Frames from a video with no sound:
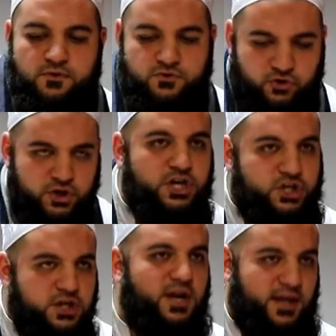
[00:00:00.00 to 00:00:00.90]

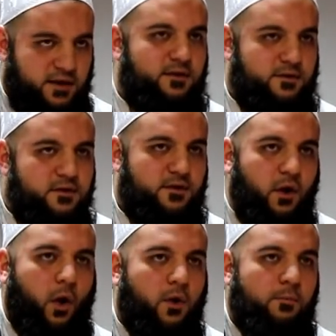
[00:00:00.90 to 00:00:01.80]
Traditionally,
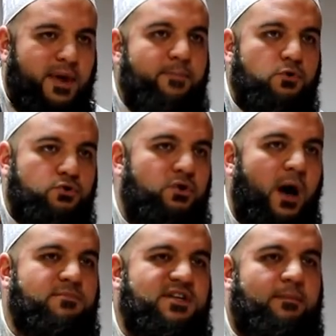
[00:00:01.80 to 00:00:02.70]
people do
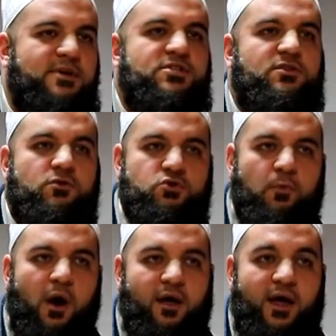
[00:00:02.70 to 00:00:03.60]
come to the masjid on
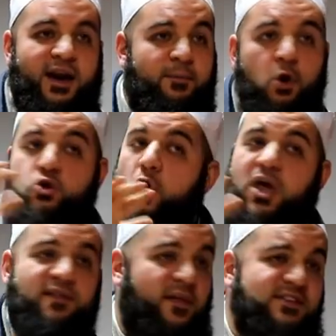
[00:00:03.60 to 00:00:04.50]
Jumu'ah. And I'm not
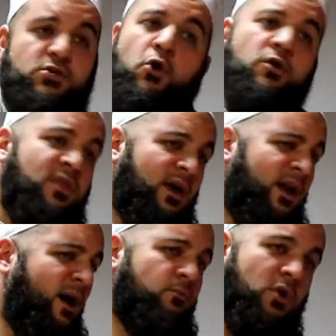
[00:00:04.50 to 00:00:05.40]
knocking that. That's a good thing,
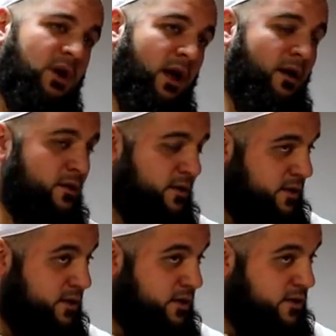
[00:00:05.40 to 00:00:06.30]
alhamdulillah.
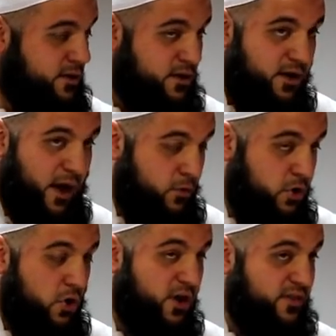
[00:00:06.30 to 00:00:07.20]
I'm
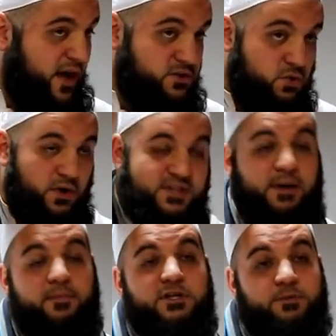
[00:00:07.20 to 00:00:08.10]
not knocking that at all. It's
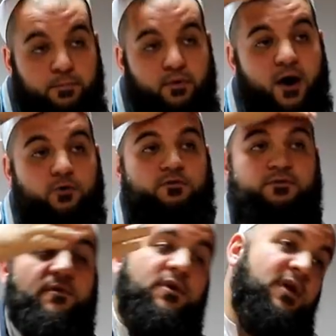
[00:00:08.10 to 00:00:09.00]
something to be proud of.
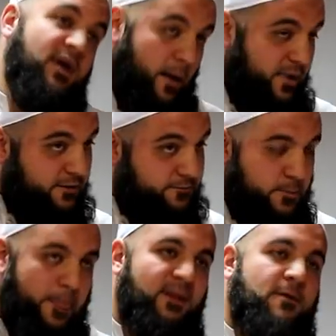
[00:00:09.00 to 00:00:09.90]
I mean,
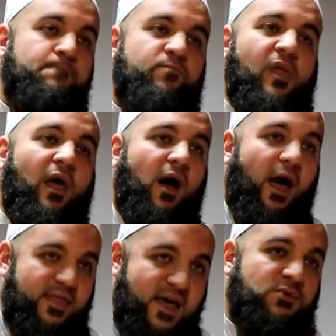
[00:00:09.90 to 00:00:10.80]

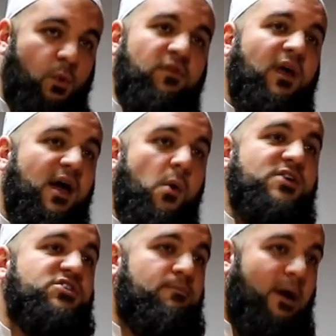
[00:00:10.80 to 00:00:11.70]
that was one thing I
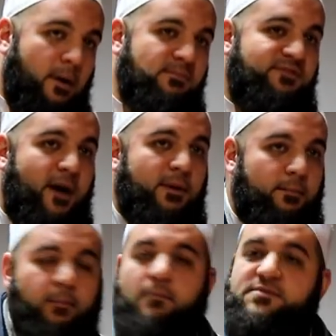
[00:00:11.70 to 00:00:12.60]
questioned my mum's family.
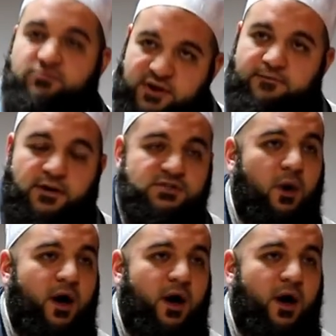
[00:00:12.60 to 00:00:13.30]
My mum's Reva. So